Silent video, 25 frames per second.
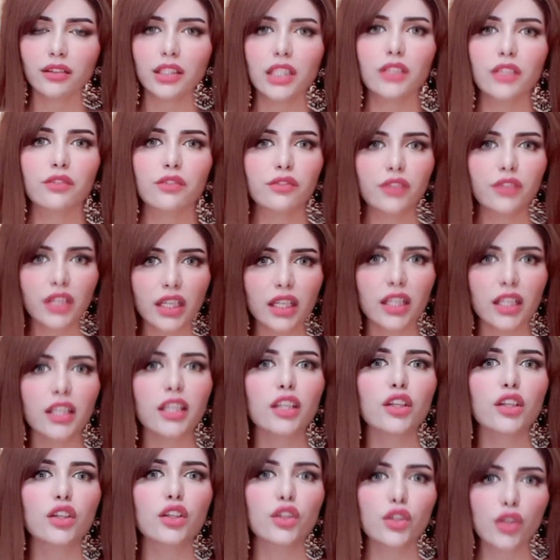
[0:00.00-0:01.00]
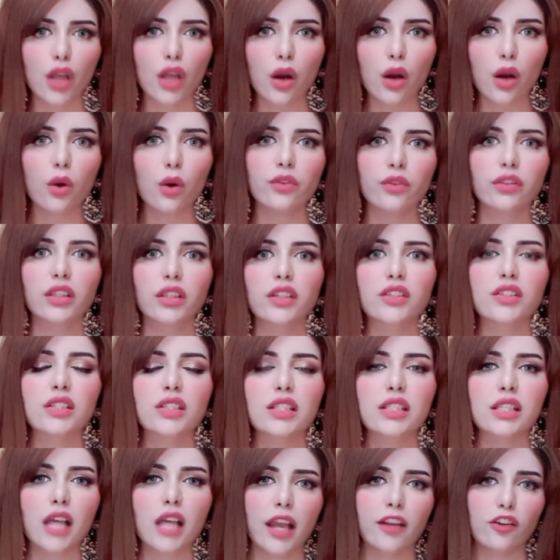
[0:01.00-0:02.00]
they really know their
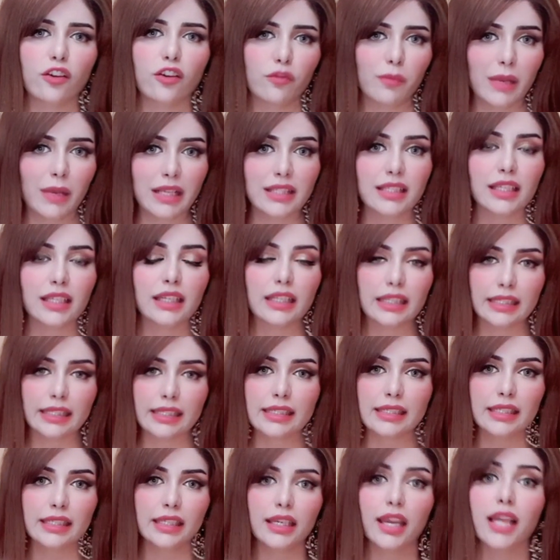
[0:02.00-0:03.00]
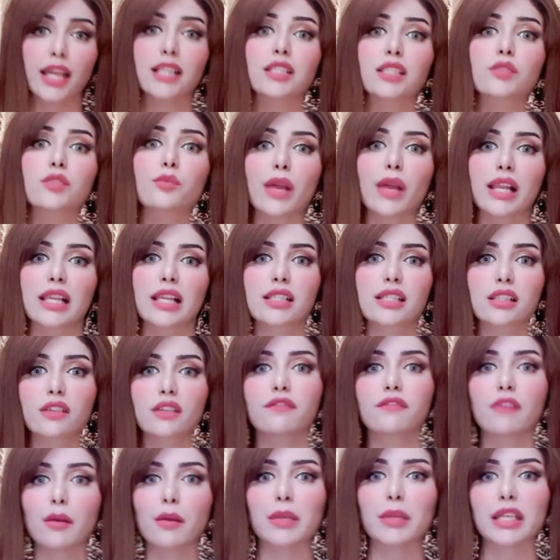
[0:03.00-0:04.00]
side of masculinity as well as their
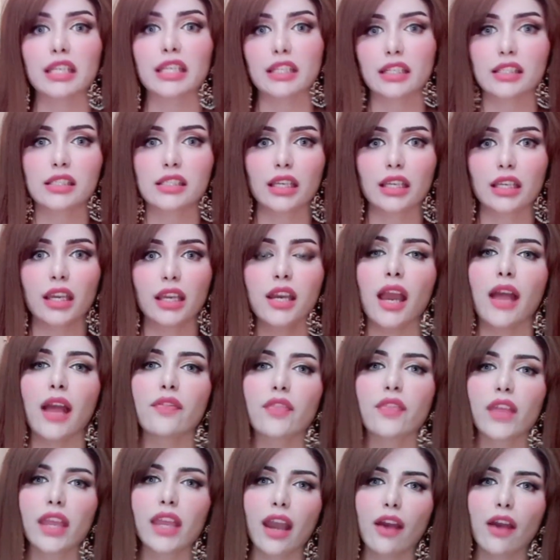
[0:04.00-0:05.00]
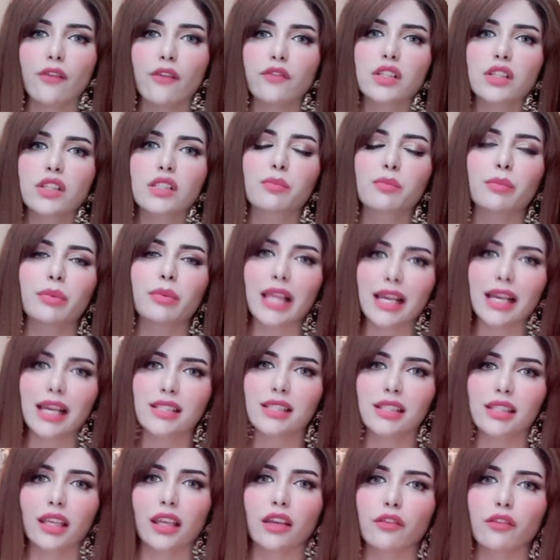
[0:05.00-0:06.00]
femininity, and they have this
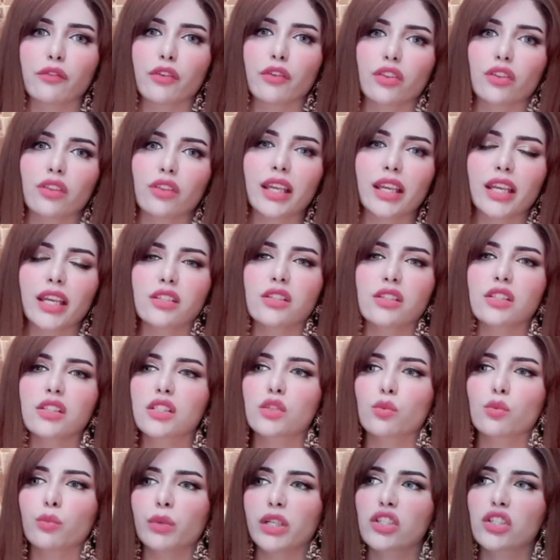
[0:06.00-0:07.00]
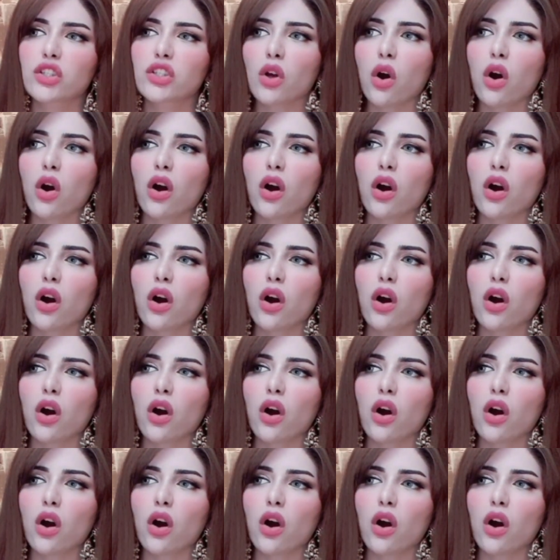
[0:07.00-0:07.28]
blessing where they can just switch